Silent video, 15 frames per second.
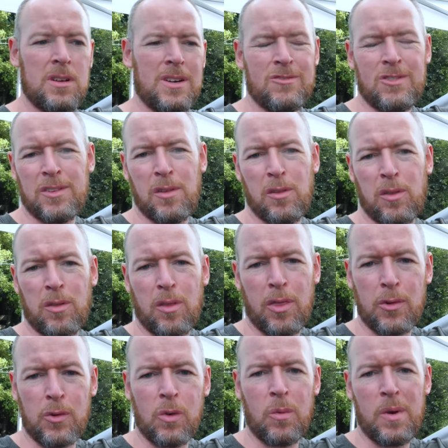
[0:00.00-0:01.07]
and rather than
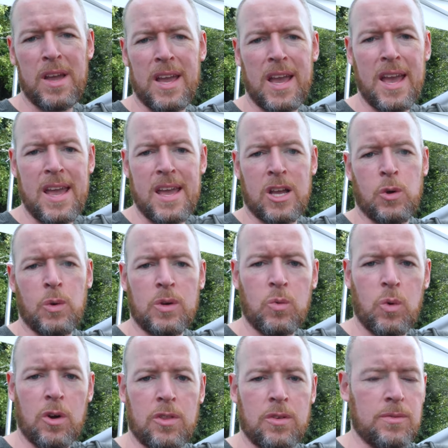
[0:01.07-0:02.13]
throw away 80 quid
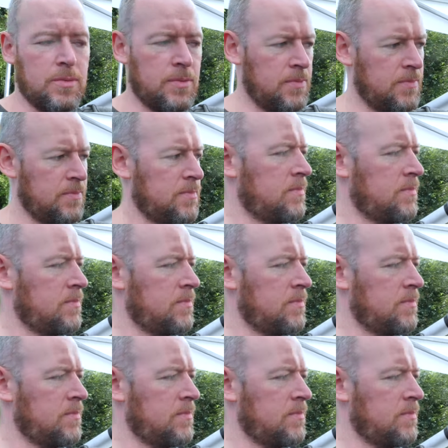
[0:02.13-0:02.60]
worth of